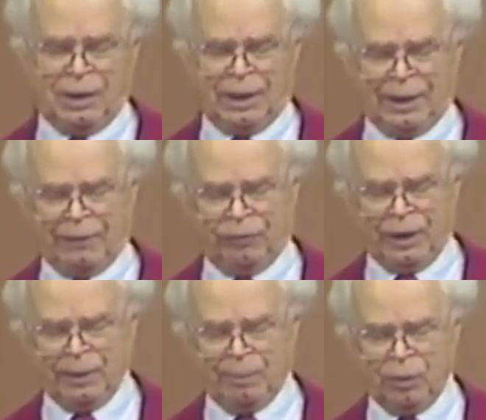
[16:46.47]
I've
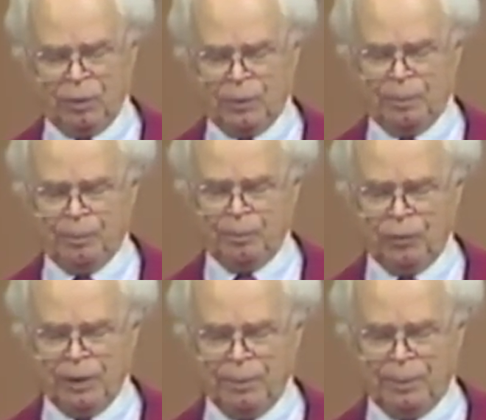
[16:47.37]
read a book
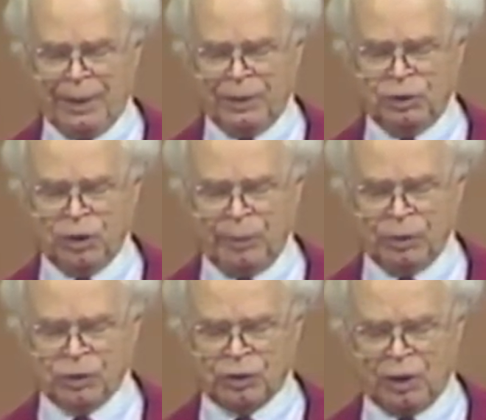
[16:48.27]
written by a
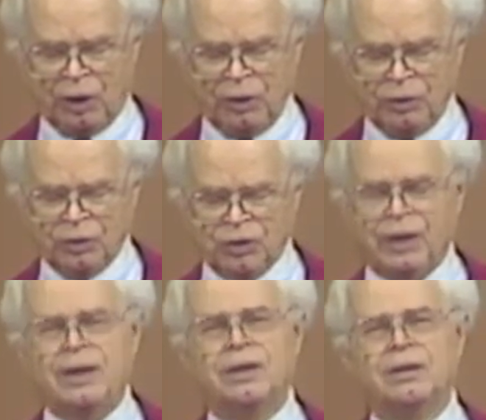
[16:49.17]
German scholar to
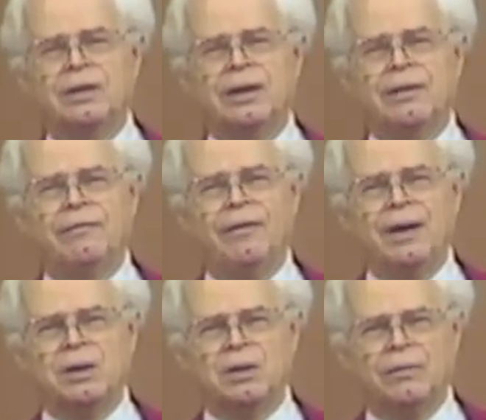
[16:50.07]
say that the
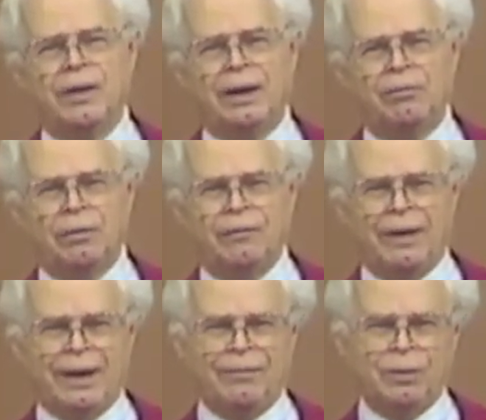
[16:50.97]
effect of that
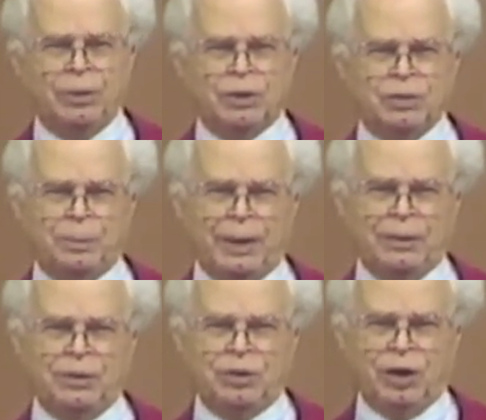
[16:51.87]
revival when it
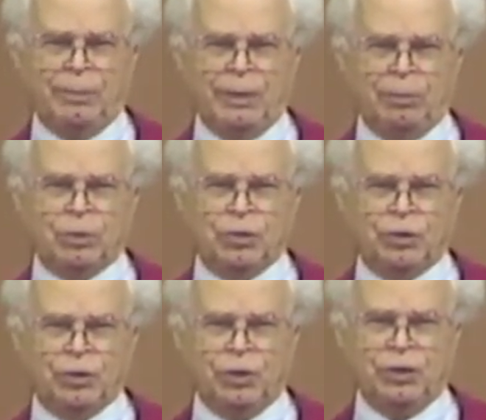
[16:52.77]
spread to Germany was
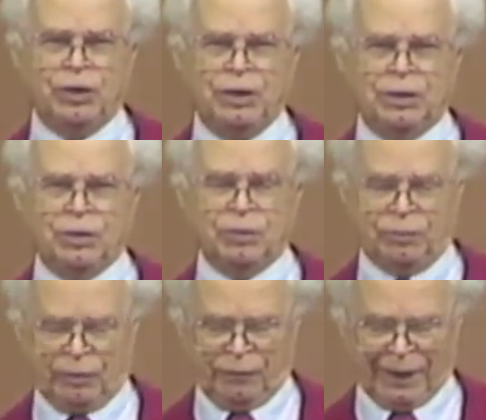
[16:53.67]
30 years
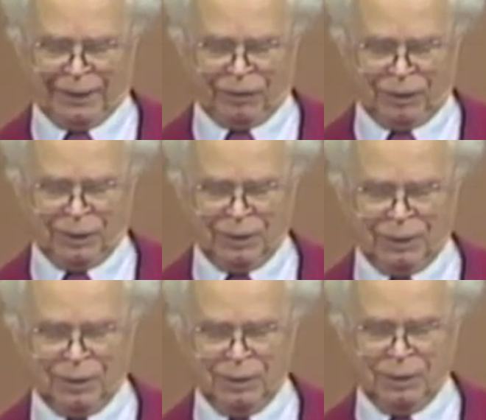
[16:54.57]
of revival.
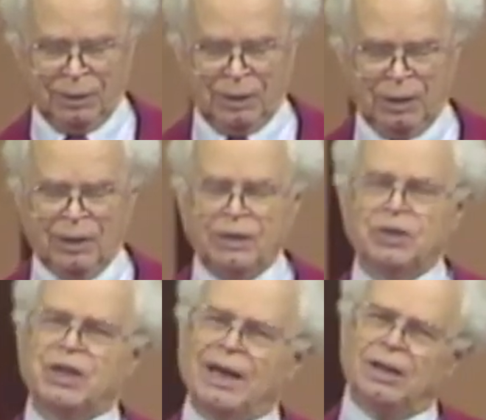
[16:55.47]
The
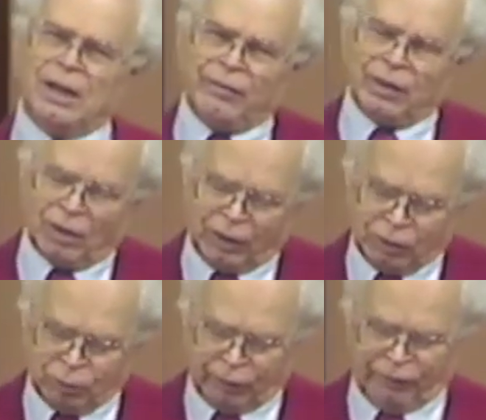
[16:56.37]
Scandinavian
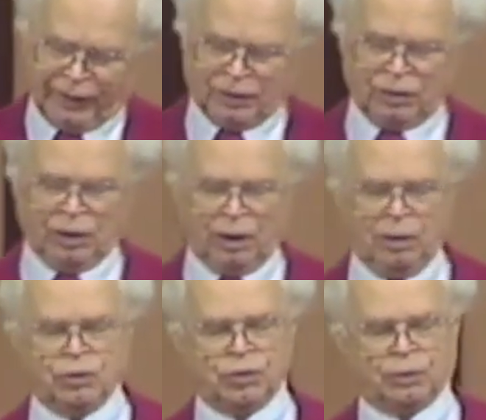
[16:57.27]
countries were affected
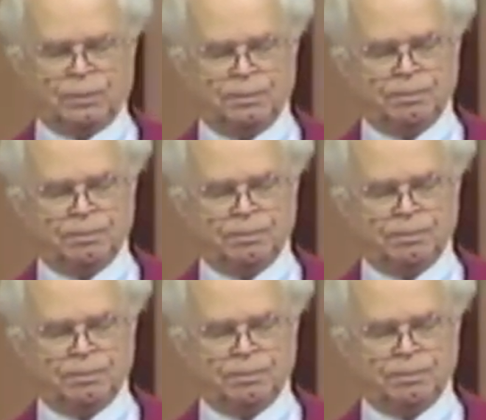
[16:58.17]
also.